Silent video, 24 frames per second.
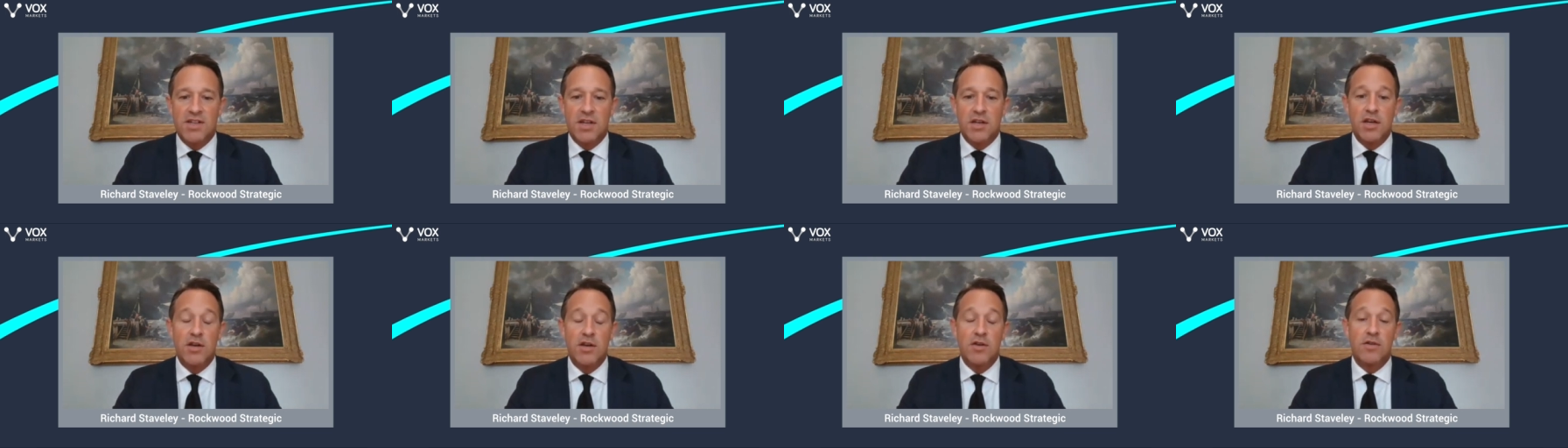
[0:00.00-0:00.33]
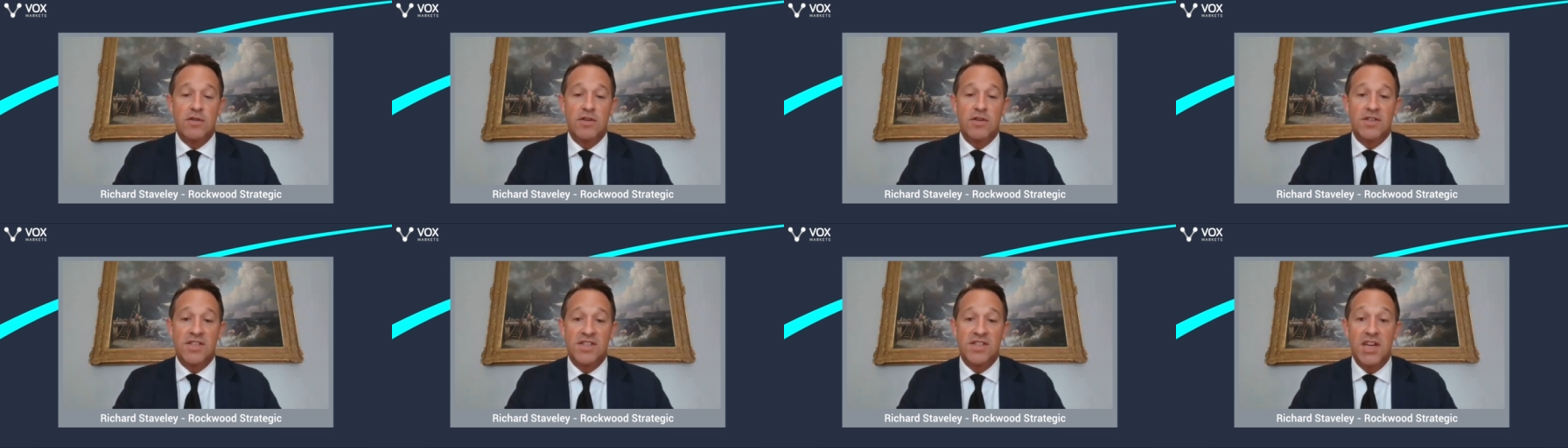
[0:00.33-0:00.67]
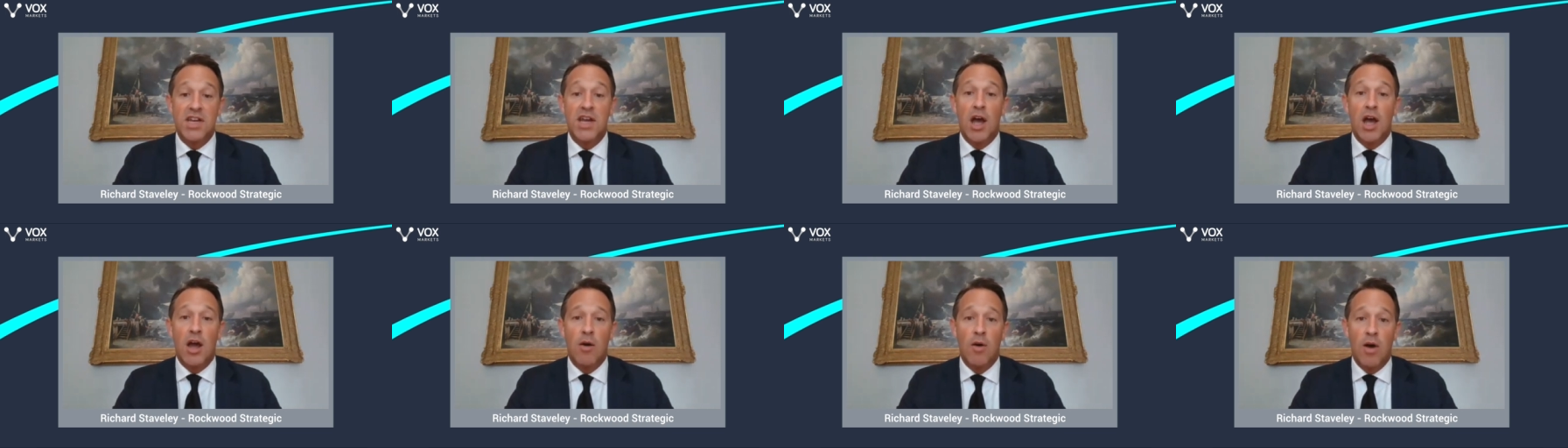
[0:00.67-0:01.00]
a new
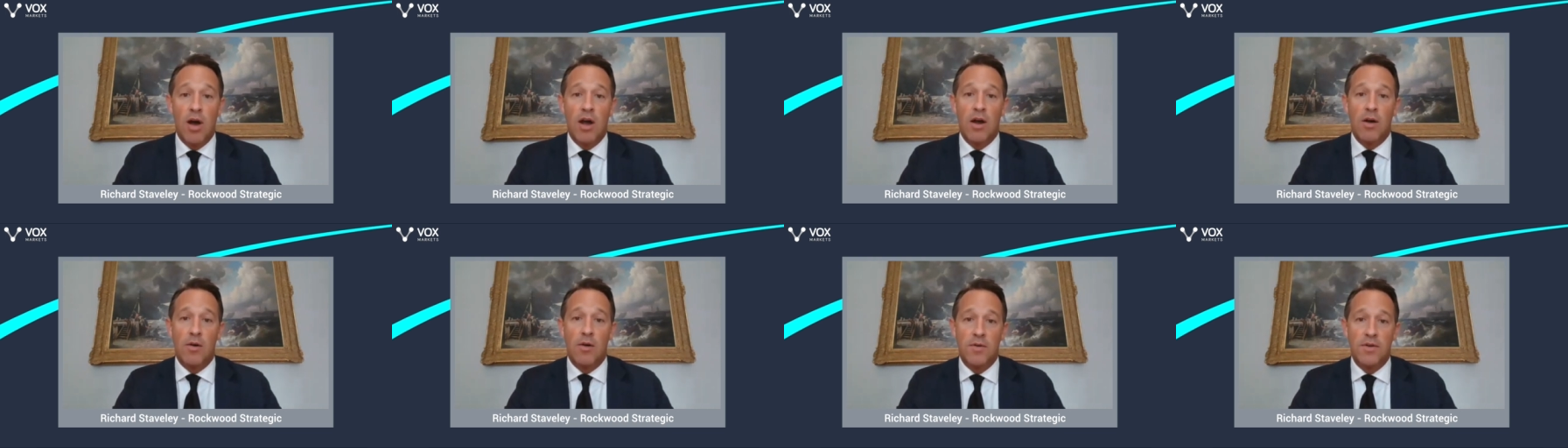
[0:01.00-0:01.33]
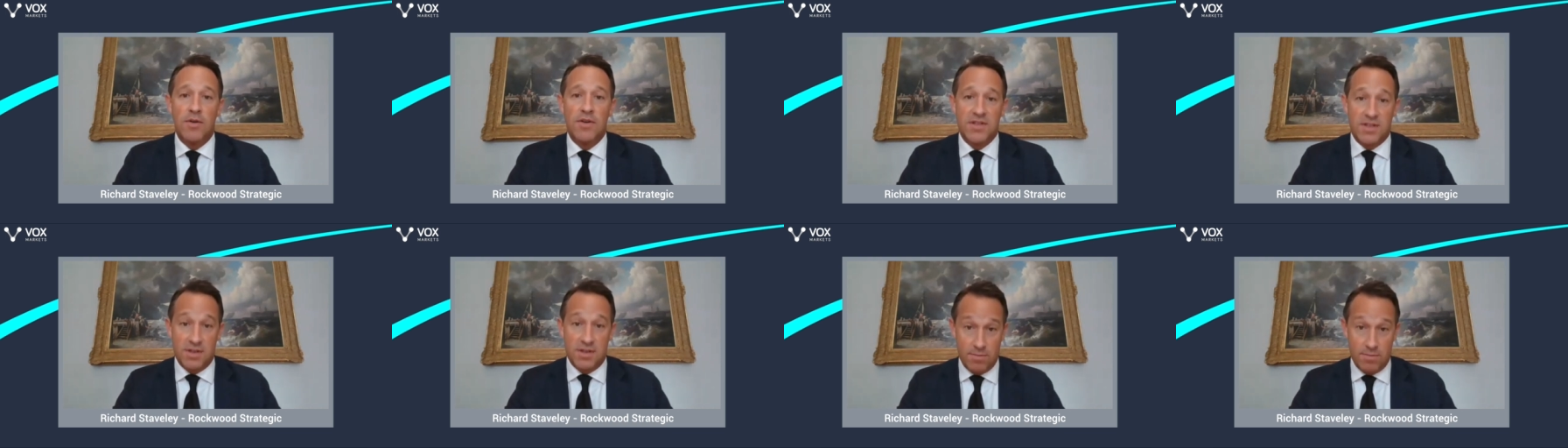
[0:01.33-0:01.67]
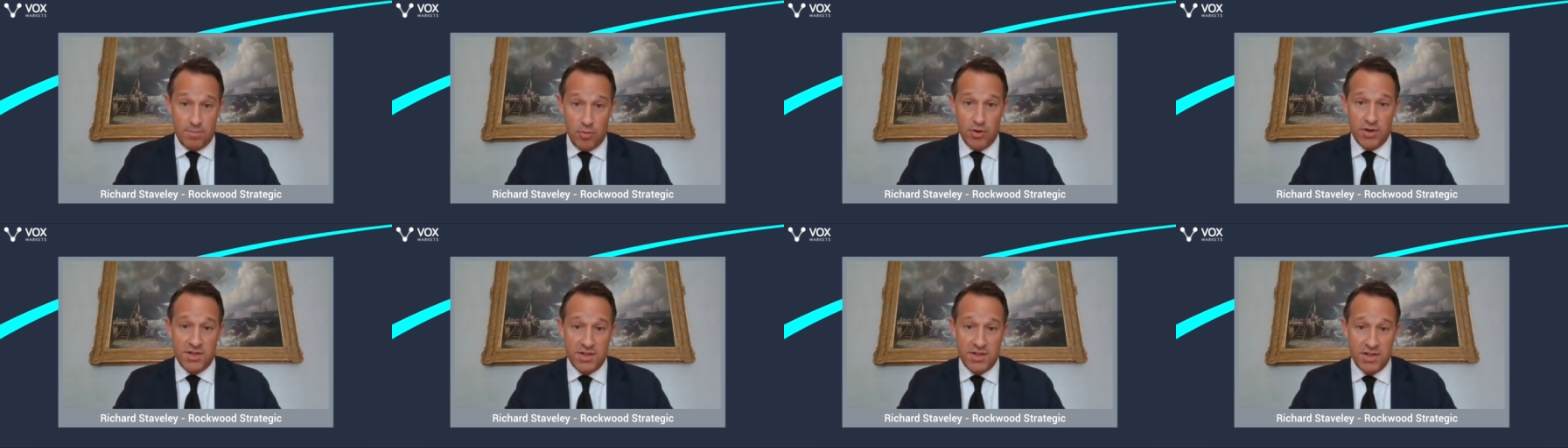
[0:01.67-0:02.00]
COO was
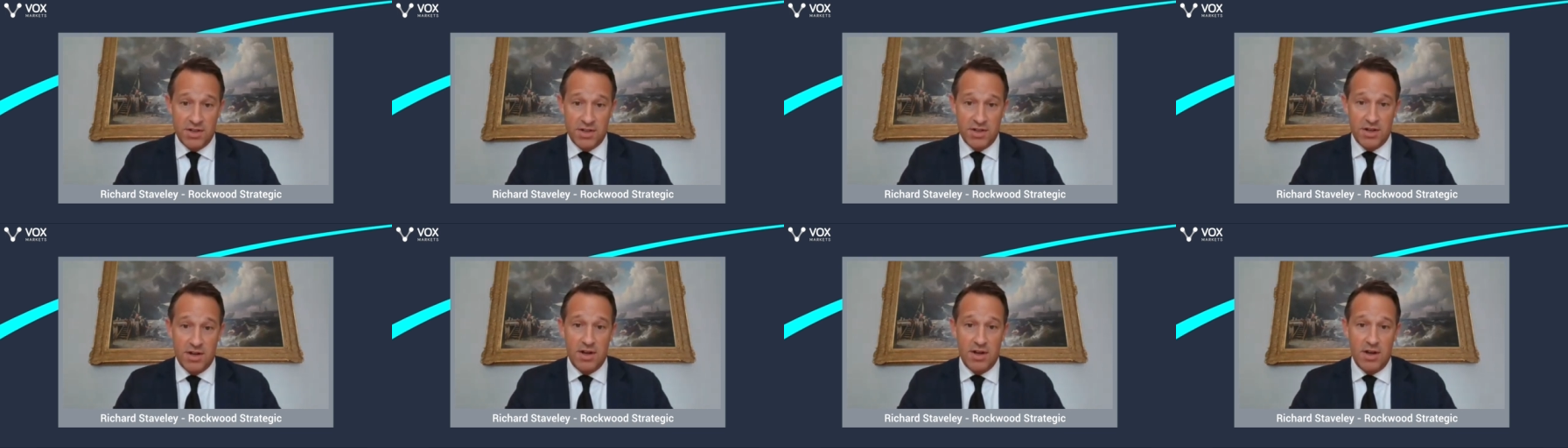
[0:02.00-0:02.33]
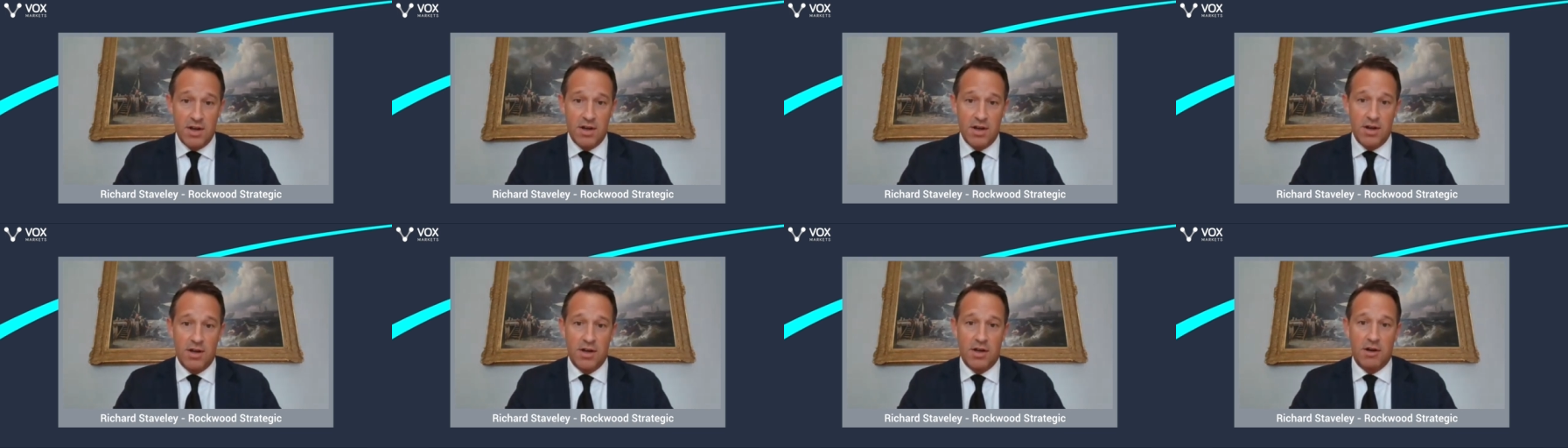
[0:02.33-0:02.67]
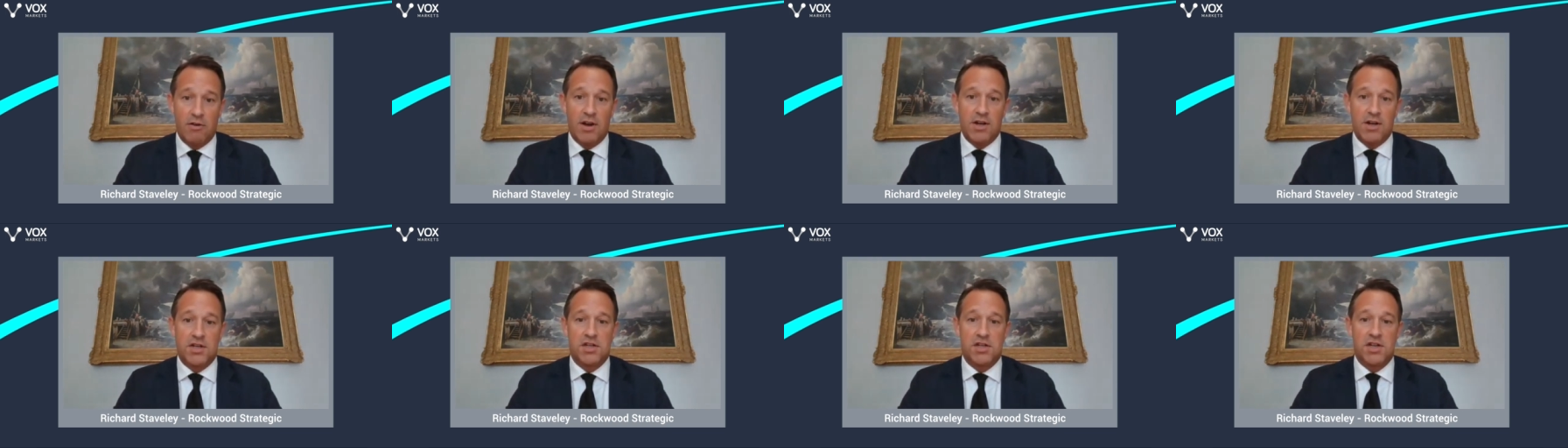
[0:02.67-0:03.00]
appointed at
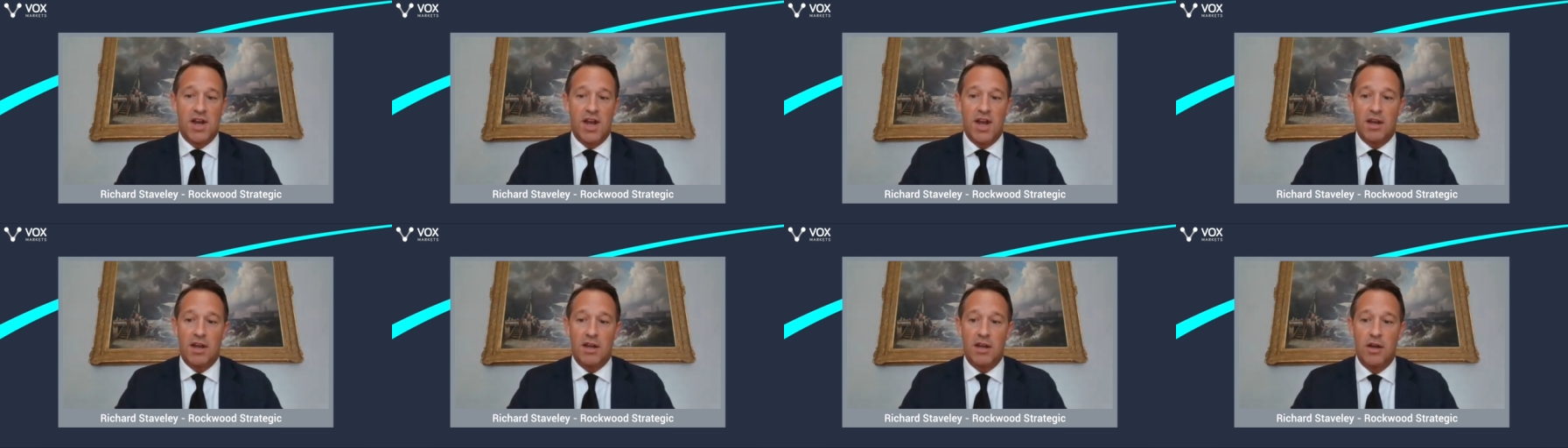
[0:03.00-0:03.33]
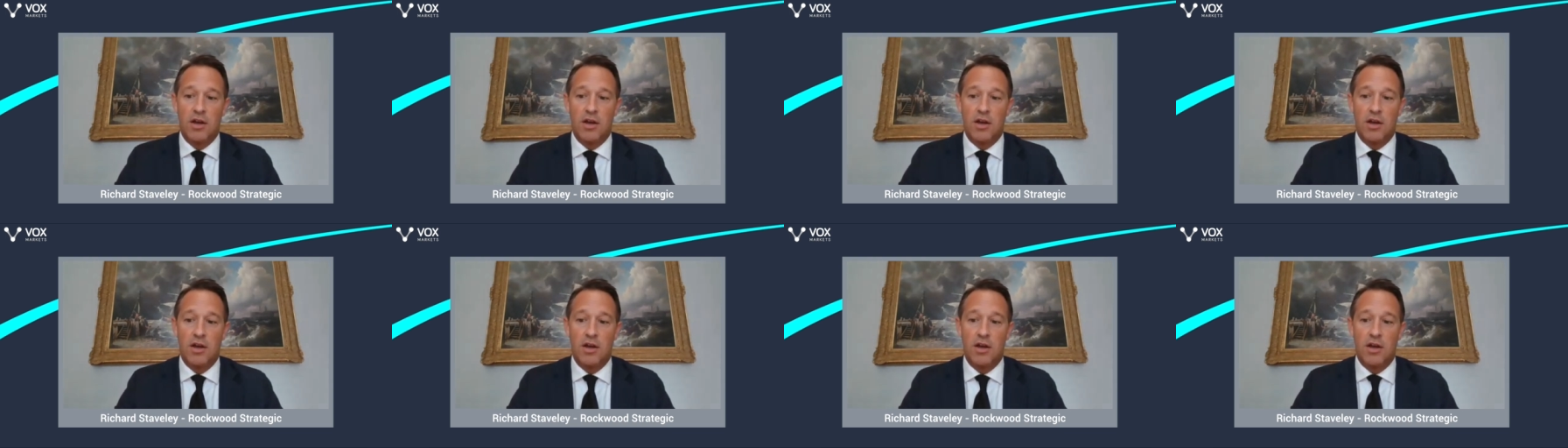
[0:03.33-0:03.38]
Crestchic,